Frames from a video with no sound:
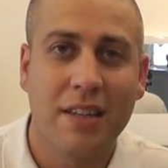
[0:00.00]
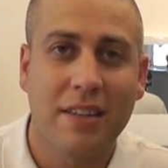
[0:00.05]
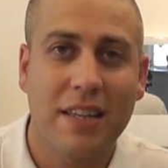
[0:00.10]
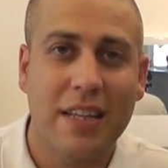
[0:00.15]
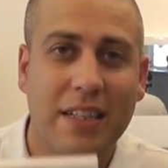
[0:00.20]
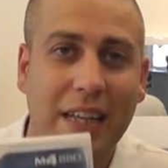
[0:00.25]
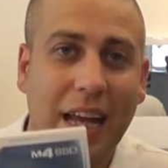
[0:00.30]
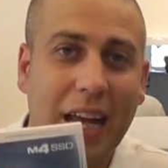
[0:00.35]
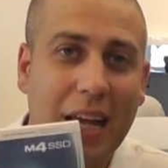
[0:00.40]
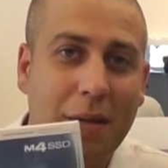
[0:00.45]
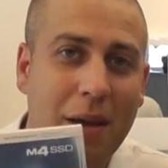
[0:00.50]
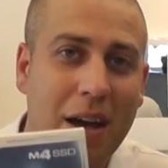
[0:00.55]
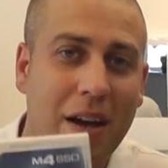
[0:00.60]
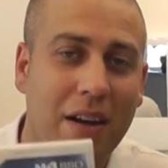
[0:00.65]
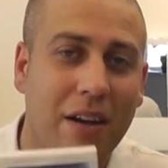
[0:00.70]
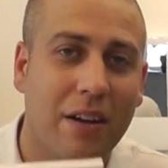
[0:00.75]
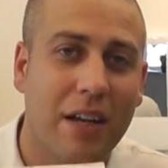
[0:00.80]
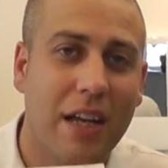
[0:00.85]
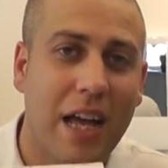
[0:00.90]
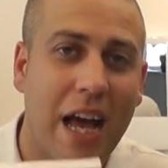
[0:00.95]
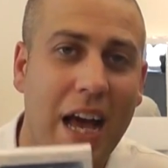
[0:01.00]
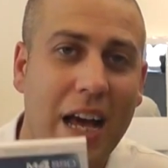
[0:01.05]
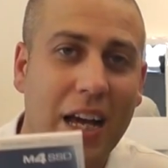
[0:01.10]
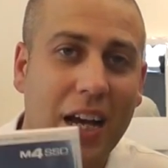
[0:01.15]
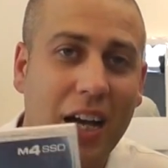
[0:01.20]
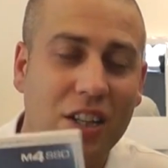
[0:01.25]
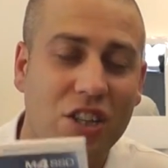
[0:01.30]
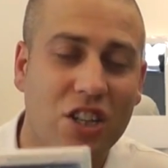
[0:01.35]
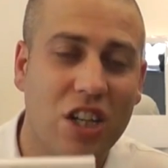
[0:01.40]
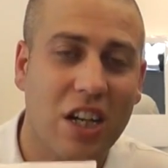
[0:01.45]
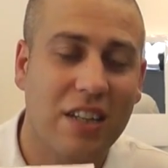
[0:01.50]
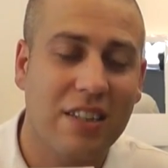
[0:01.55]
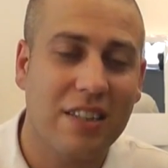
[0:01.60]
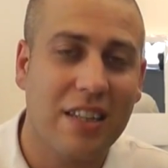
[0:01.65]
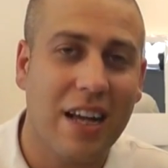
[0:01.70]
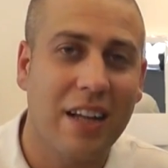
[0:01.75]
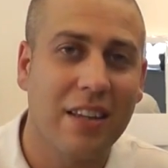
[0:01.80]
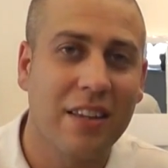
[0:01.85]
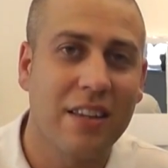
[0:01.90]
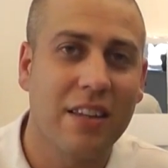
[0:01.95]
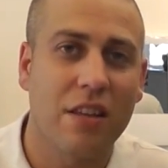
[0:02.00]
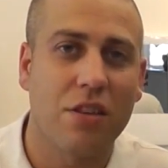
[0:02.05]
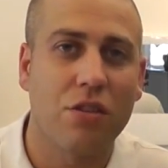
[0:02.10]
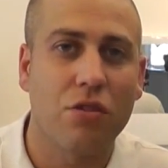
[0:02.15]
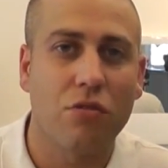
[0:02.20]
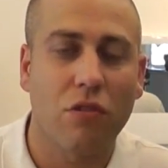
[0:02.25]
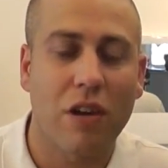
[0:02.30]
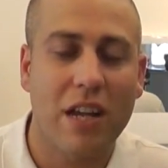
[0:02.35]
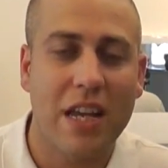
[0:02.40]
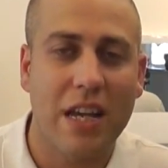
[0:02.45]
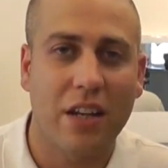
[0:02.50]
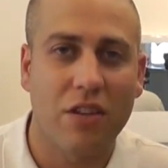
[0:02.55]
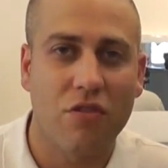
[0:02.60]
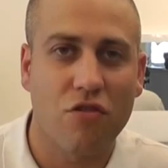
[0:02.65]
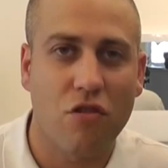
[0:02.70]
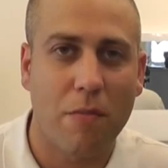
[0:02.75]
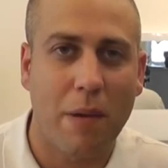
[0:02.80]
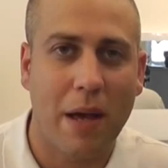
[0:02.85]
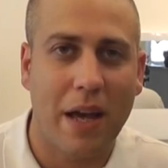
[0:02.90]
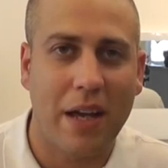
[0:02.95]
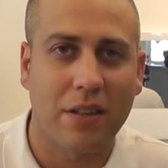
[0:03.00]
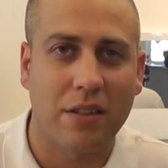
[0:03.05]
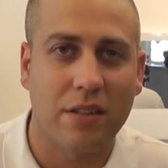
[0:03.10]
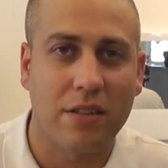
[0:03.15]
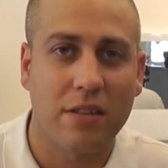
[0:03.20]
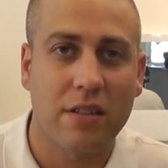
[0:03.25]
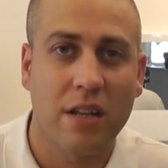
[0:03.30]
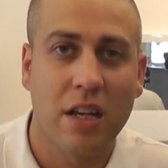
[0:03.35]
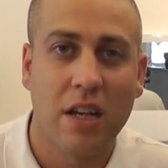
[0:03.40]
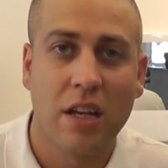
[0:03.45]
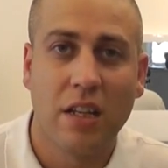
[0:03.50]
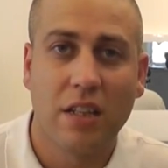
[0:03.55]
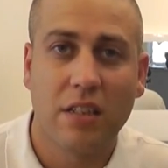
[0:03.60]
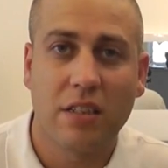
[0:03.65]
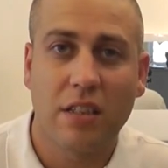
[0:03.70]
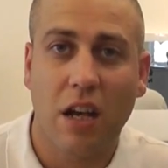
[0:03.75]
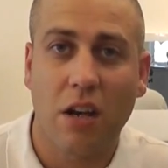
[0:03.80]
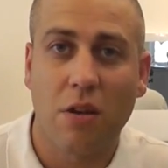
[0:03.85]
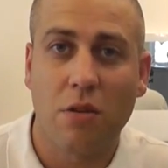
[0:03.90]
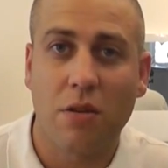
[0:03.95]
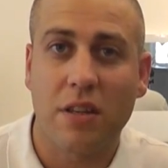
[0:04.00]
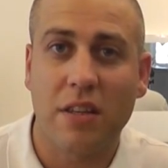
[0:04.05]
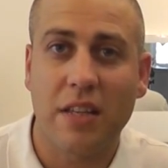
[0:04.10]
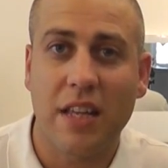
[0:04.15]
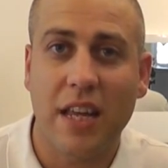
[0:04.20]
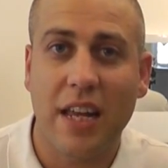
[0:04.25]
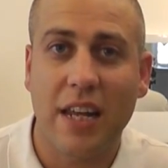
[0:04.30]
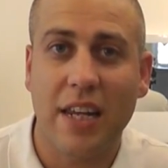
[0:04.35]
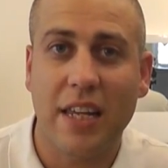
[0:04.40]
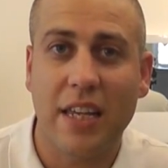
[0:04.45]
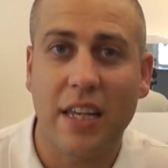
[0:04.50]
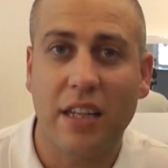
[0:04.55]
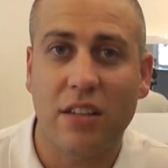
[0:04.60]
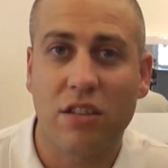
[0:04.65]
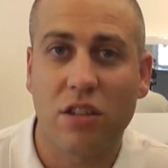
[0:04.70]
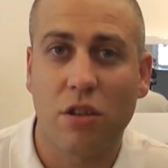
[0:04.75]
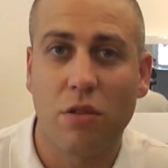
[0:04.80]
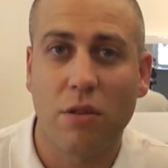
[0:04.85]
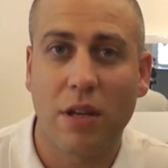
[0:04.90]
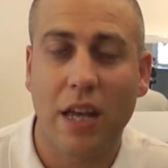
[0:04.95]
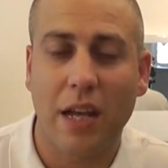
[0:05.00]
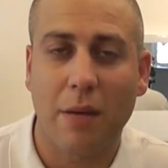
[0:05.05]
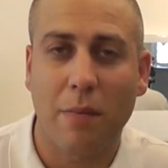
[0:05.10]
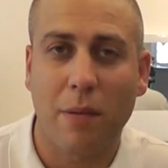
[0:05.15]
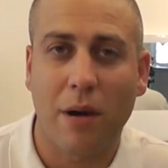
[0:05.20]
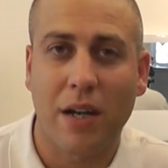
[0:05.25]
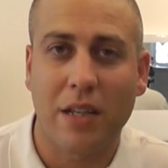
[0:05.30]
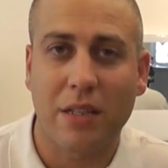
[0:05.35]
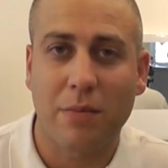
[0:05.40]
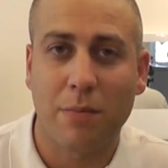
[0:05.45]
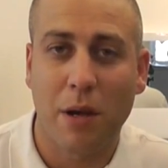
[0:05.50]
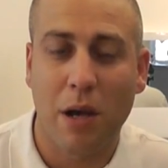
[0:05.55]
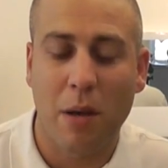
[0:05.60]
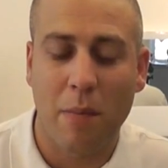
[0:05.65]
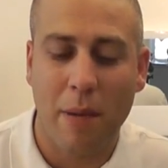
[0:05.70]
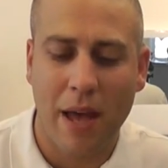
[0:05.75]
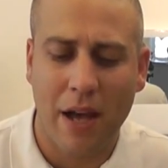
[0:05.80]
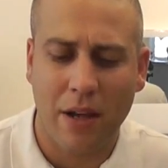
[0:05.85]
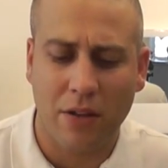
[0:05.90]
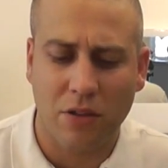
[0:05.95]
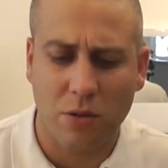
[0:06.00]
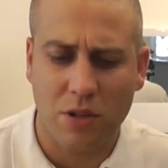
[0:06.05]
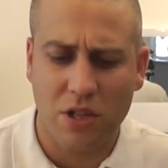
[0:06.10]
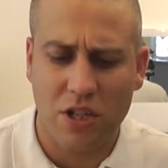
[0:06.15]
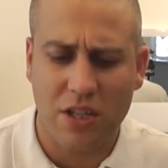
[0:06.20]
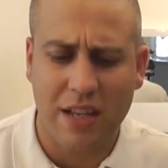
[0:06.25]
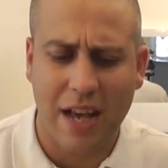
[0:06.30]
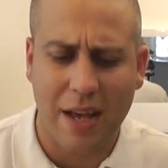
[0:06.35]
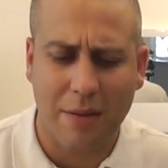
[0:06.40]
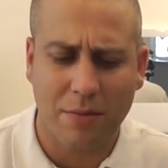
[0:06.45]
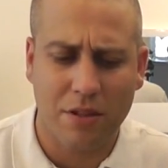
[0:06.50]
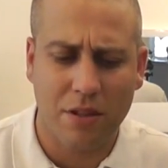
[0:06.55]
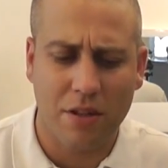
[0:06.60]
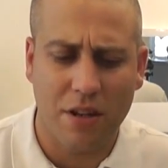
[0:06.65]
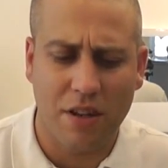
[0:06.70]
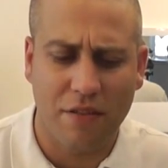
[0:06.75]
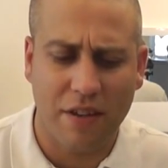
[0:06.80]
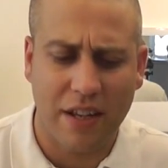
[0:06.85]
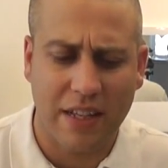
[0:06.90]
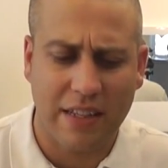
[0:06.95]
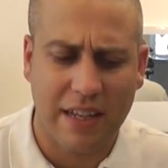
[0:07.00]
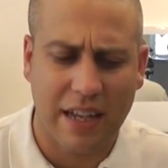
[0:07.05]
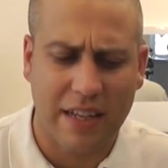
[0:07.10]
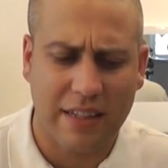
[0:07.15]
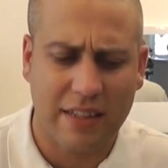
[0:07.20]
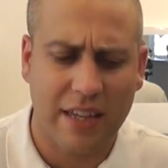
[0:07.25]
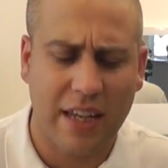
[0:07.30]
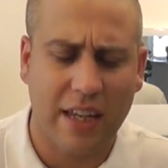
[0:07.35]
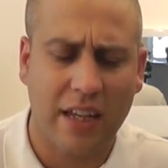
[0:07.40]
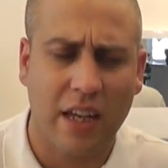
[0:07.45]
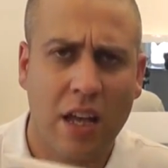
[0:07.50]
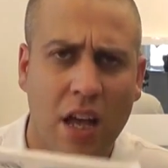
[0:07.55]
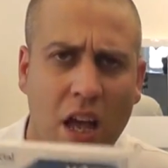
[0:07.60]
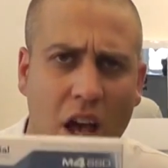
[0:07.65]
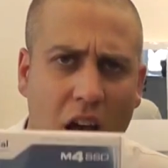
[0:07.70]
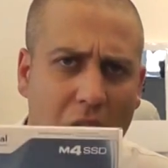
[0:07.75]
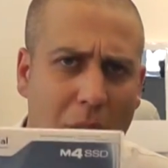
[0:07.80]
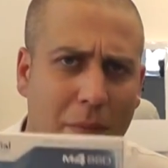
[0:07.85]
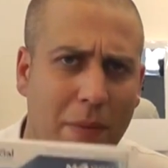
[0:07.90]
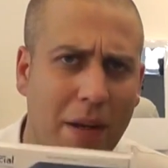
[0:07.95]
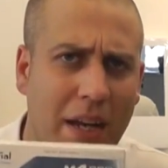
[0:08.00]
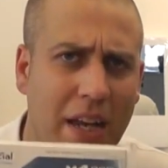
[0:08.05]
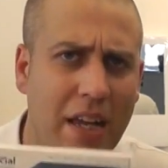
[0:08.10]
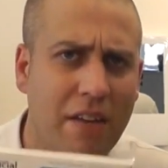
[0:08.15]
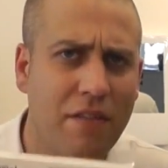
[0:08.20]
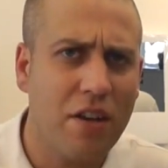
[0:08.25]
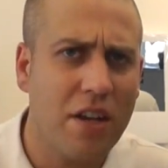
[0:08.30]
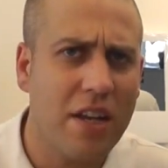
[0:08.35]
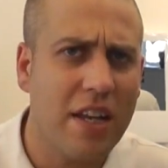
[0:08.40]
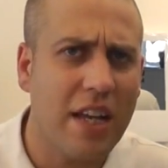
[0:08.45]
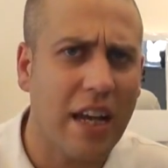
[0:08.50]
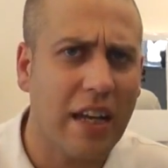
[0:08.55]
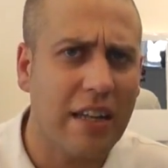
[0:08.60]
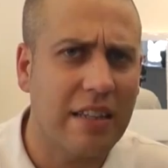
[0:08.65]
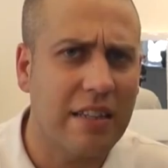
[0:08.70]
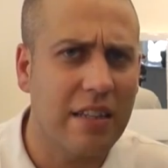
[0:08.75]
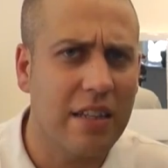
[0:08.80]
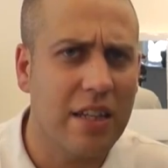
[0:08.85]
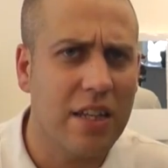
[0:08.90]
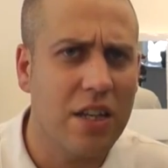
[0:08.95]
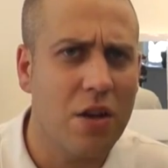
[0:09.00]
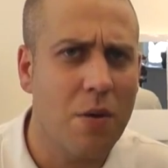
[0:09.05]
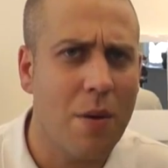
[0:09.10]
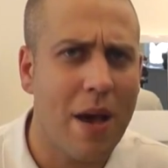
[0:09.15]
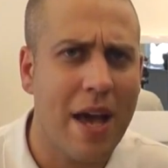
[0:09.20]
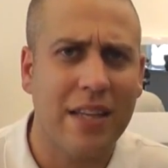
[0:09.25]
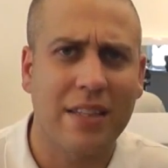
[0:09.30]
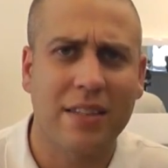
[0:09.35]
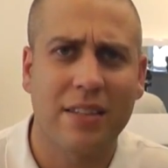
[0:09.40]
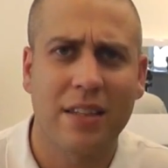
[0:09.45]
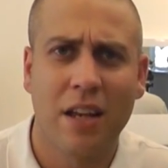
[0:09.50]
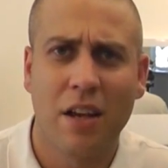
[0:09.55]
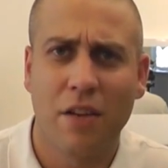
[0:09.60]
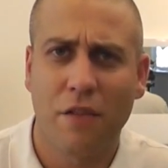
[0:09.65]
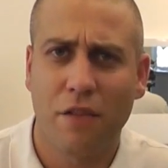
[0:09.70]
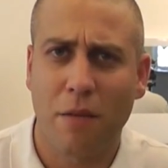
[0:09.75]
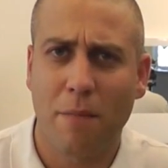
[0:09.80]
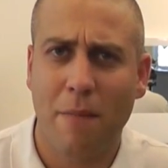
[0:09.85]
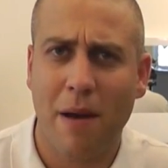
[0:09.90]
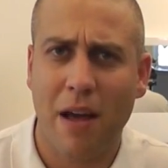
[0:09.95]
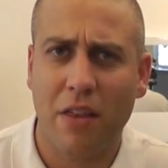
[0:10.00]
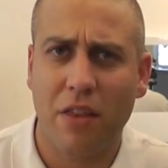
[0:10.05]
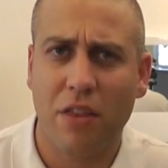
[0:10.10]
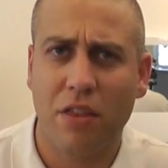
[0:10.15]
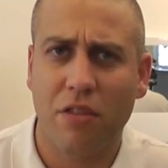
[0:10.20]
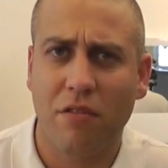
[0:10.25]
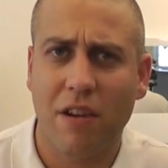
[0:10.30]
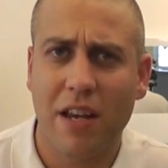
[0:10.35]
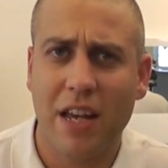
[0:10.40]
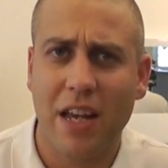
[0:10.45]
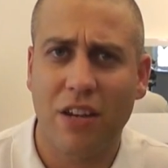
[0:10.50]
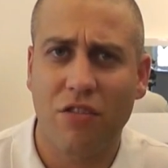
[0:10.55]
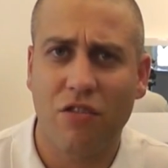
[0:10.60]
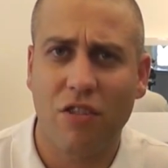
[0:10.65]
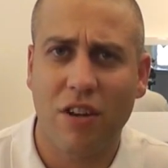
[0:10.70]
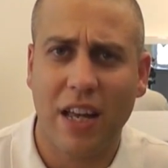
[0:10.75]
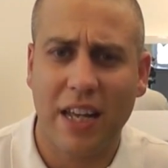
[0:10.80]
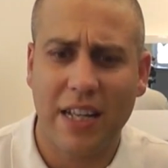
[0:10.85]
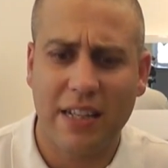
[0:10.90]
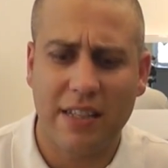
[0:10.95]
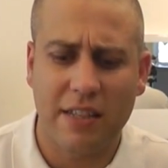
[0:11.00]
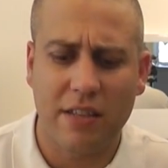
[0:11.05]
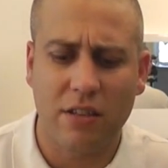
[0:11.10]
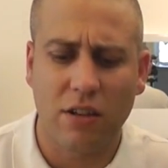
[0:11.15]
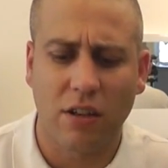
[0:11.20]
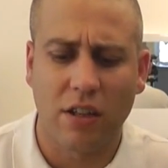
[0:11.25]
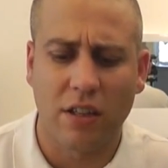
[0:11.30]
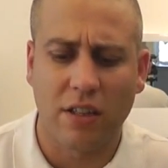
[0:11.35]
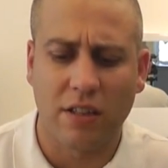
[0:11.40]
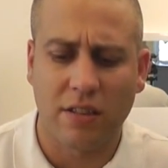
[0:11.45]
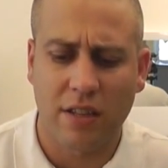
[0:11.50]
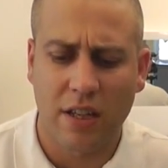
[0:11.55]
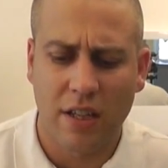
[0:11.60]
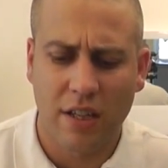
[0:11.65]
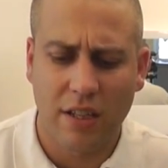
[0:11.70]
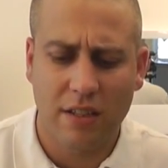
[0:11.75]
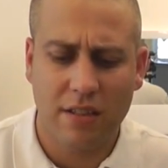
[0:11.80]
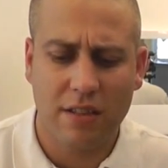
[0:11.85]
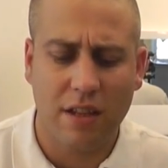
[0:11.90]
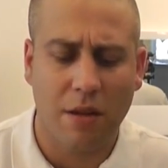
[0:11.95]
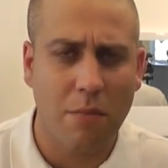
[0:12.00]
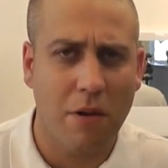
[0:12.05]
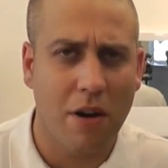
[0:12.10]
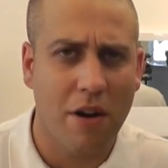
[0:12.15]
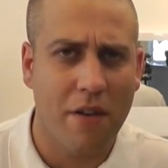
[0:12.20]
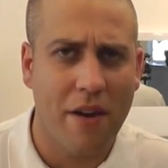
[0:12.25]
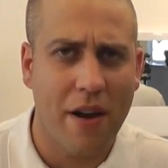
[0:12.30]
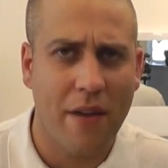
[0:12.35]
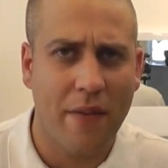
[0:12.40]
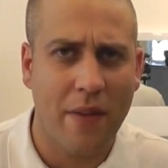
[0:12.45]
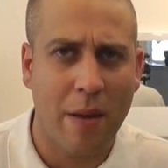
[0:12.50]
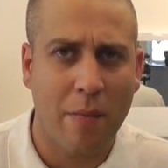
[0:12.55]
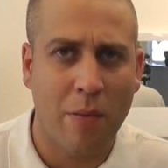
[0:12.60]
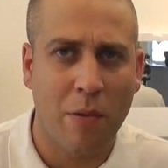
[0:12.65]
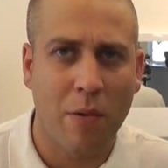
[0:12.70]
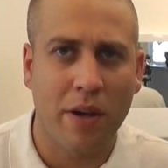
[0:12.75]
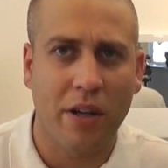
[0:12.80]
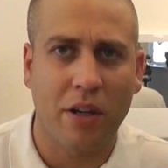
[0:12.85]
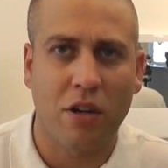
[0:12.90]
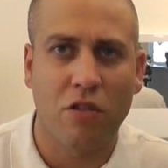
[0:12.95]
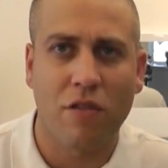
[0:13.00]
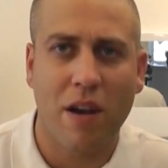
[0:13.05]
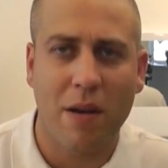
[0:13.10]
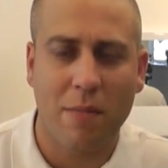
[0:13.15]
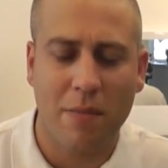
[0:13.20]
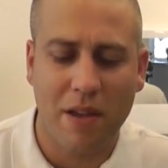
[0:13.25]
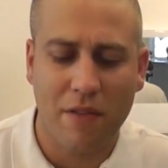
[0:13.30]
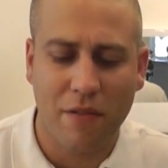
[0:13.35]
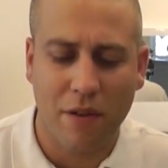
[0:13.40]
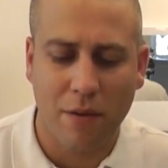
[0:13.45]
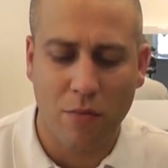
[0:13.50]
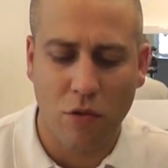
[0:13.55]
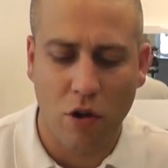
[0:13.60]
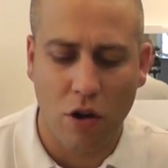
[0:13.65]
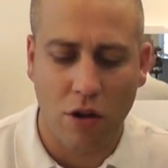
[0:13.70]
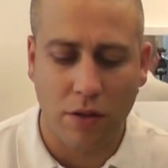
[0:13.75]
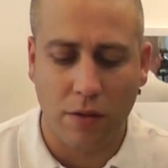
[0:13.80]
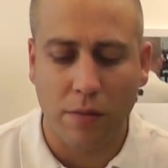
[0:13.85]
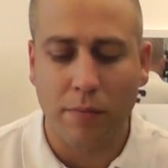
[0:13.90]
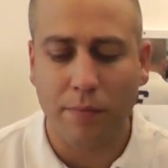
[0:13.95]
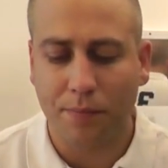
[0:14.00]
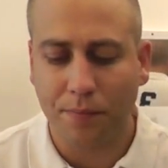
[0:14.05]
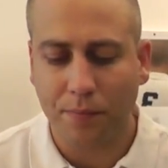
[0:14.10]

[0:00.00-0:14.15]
This came out at just under £300, so nearly 2GB per pound, which is absolutely fantastic. And I believe you can get this in the US for about $380, somewhere around that point, correct me if I'm wrong.